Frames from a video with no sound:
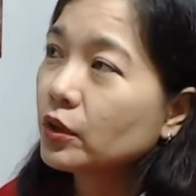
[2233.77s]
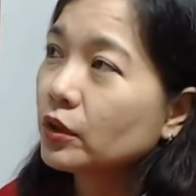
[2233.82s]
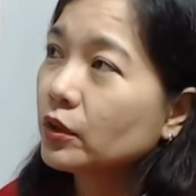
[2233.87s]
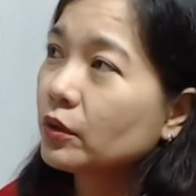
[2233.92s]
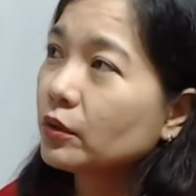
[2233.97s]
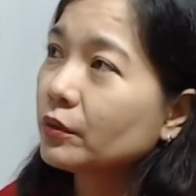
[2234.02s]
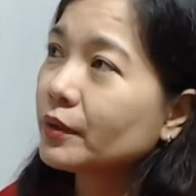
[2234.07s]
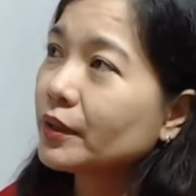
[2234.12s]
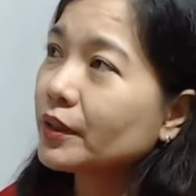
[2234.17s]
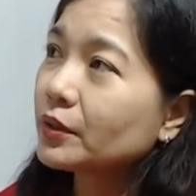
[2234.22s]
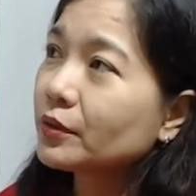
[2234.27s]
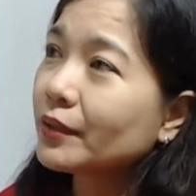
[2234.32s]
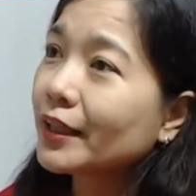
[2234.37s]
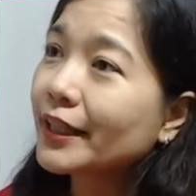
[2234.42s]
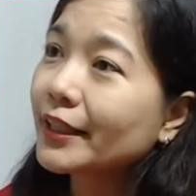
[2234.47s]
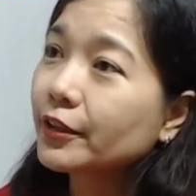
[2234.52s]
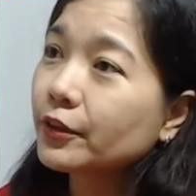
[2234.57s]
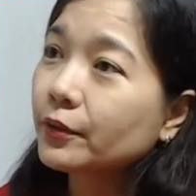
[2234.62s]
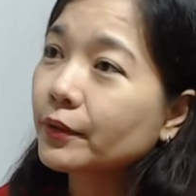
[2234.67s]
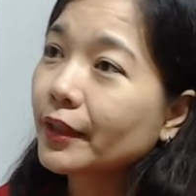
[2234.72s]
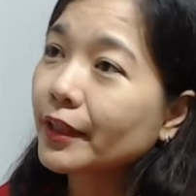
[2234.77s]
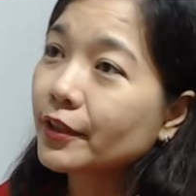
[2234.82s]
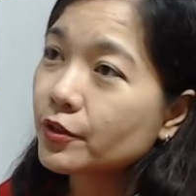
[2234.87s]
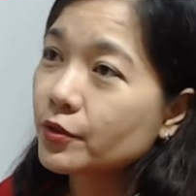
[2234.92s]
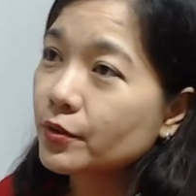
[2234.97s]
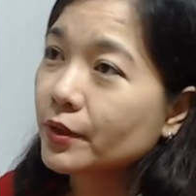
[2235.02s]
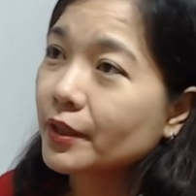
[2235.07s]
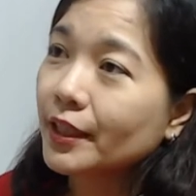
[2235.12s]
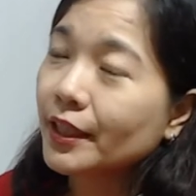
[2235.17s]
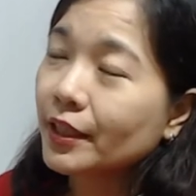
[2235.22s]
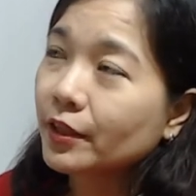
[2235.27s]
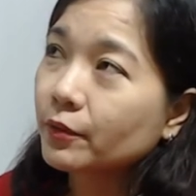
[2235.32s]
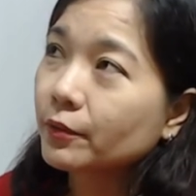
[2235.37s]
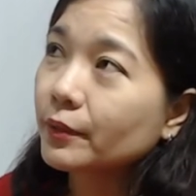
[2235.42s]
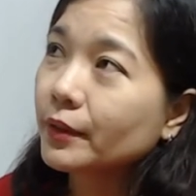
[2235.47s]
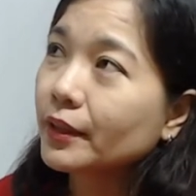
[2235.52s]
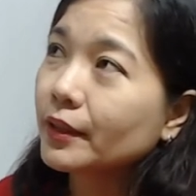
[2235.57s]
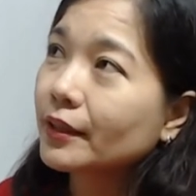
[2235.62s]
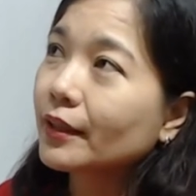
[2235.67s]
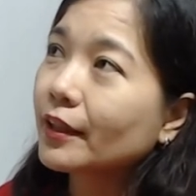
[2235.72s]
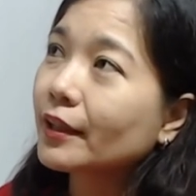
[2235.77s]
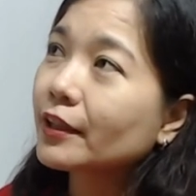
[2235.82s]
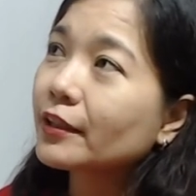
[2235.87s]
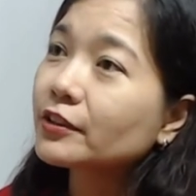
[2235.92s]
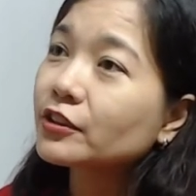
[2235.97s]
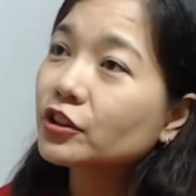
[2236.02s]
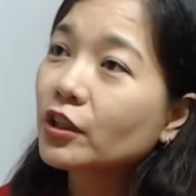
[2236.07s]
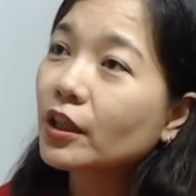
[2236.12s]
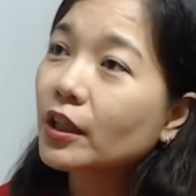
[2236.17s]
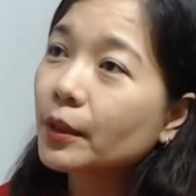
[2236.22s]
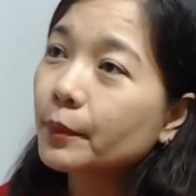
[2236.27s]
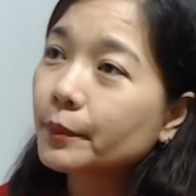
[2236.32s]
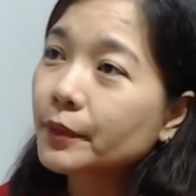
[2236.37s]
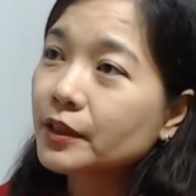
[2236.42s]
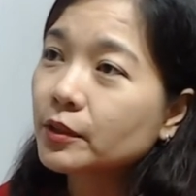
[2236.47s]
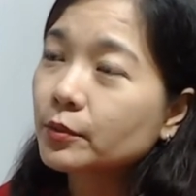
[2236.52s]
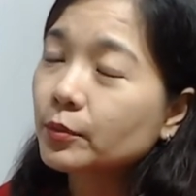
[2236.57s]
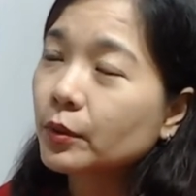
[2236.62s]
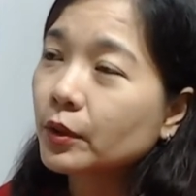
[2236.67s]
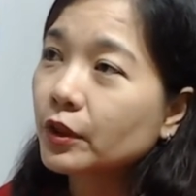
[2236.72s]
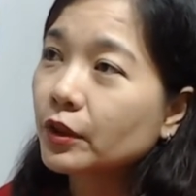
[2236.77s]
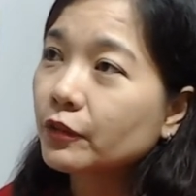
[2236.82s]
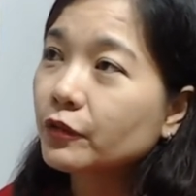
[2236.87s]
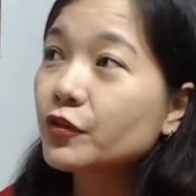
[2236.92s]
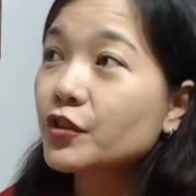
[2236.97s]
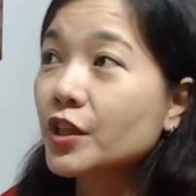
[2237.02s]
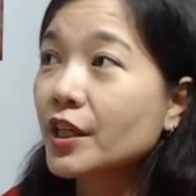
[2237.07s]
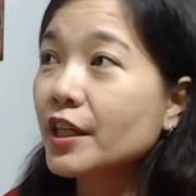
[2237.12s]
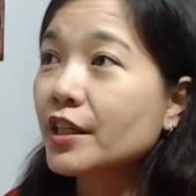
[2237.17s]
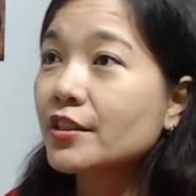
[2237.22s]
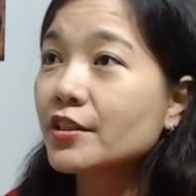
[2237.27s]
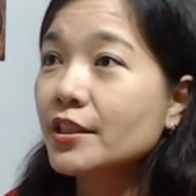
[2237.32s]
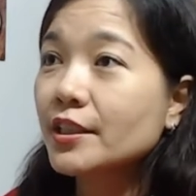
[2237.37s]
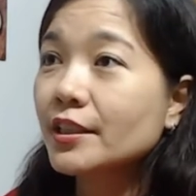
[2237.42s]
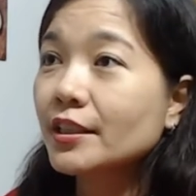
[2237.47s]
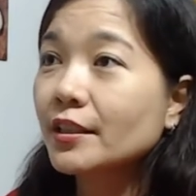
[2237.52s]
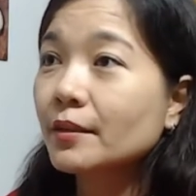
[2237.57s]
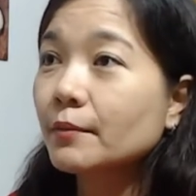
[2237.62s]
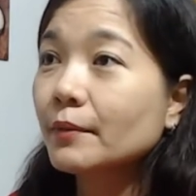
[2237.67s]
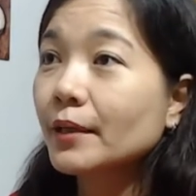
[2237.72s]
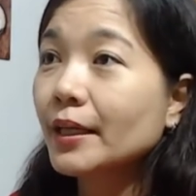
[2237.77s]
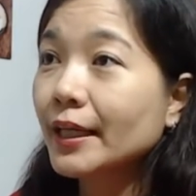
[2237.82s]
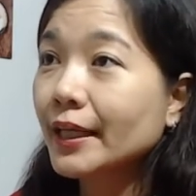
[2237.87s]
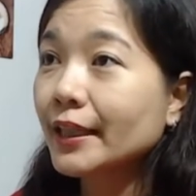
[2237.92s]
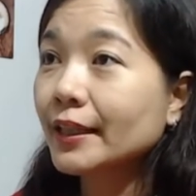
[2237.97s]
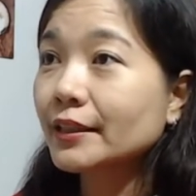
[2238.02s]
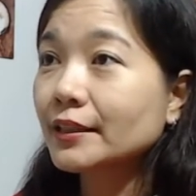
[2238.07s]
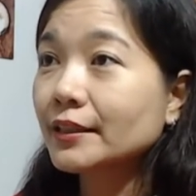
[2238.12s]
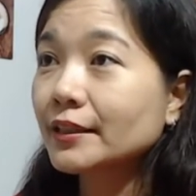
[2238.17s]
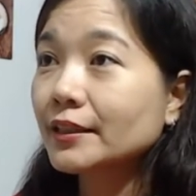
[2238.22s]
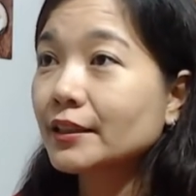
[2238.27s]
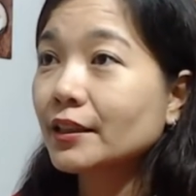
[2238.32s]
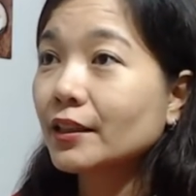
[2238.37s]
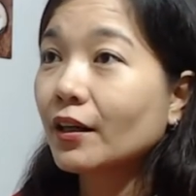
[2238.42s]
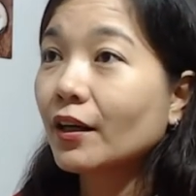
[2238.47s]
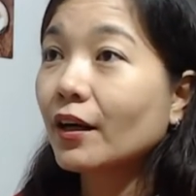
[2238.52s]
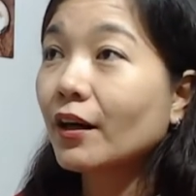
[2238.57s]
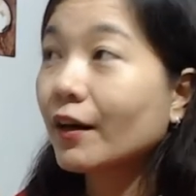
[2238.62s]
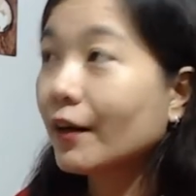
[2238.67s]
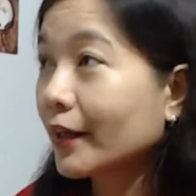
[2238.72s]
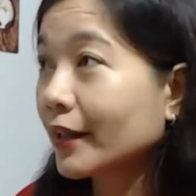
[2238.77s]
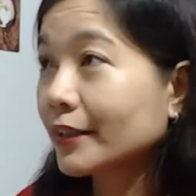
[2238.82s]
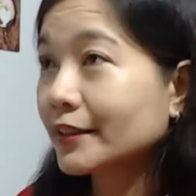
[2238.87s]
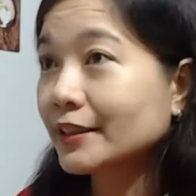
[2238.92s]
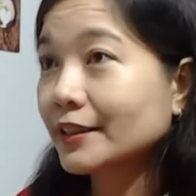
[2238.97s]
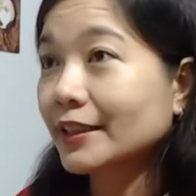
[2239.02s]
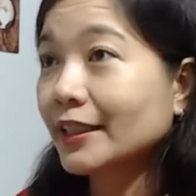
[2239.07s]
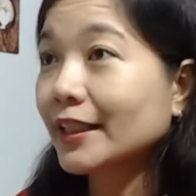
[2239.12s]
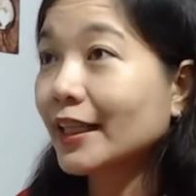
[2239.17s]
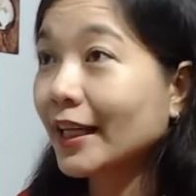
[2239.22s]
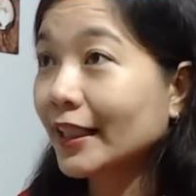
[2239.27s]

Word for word: We try to educate. We our job is more of changing the minds, hearts, mm-hmm.